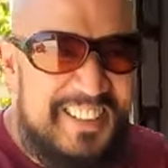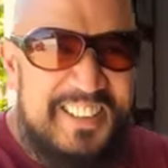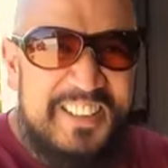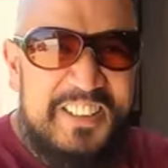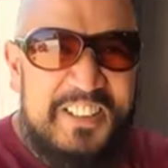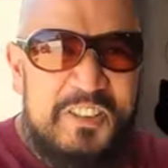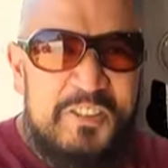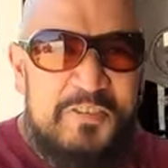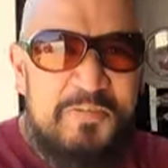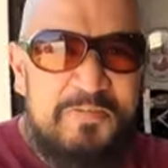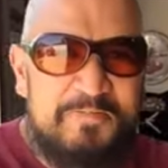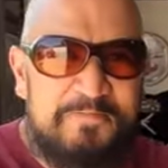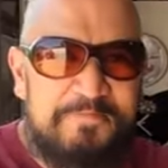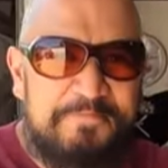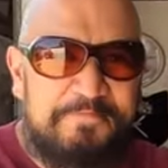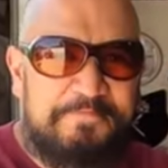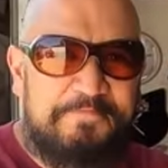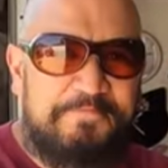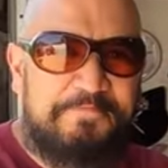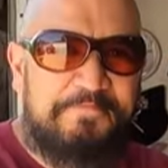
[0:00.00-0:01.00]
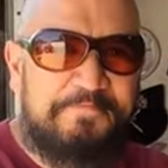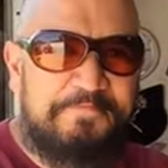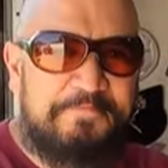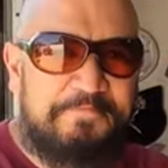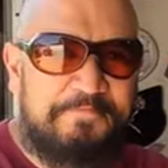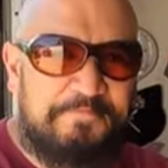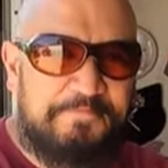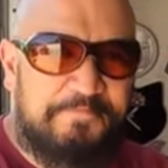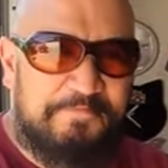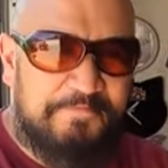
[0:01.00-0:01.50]
yeah, you don't
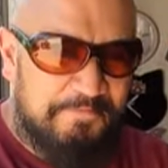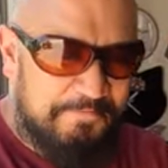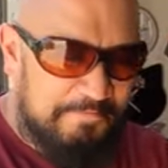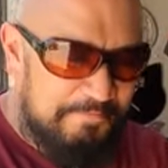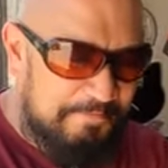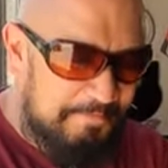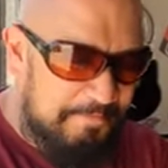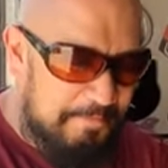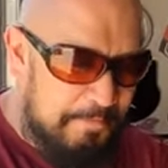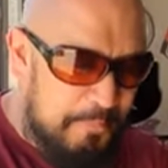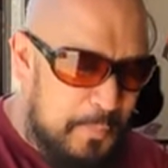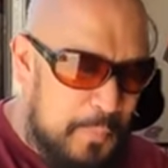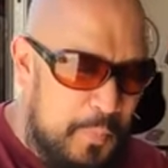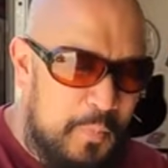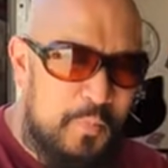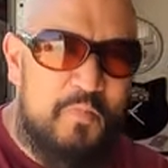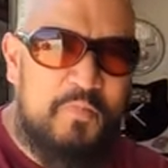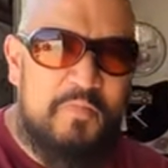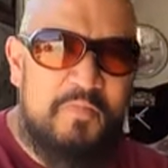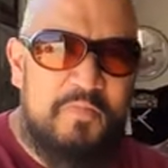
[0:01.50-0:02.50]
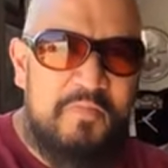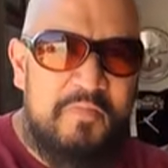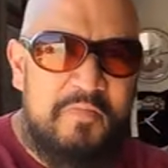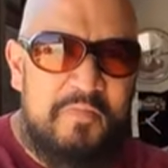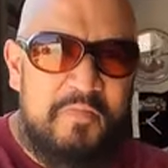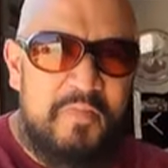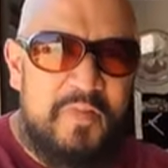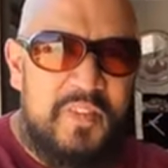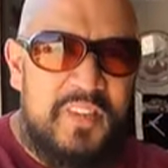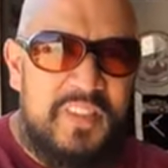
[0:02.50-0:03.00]
do the
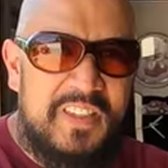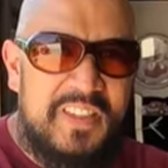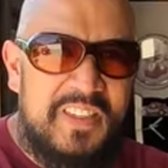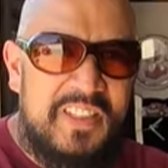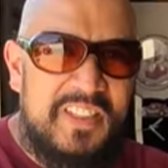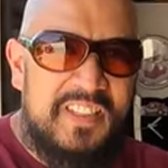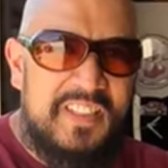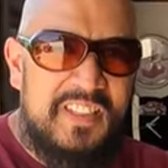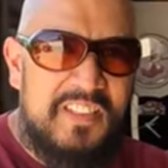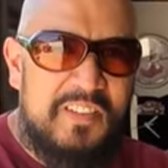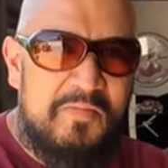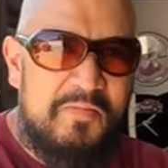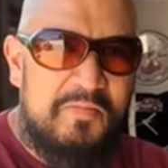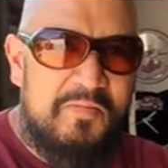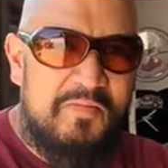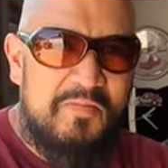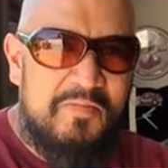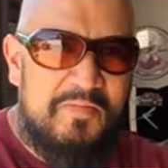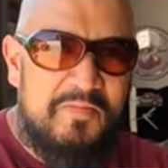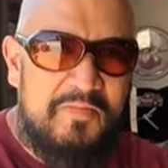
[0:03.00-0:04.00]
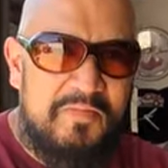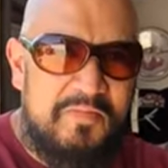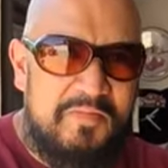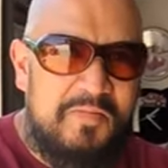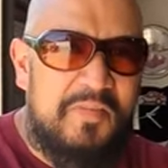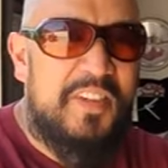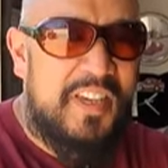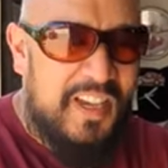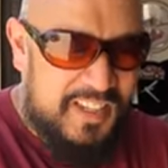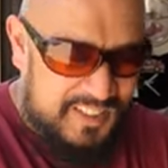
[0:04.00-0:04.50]
normal vices, I
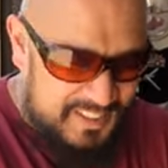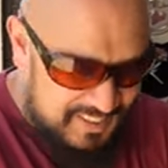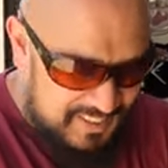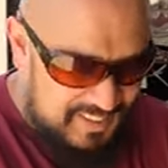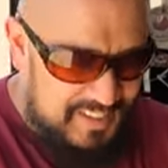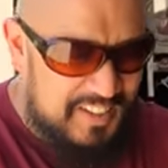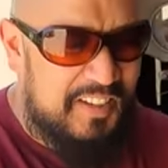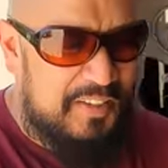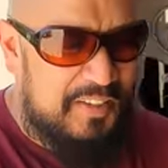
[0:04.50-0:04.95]
guess, yes. right?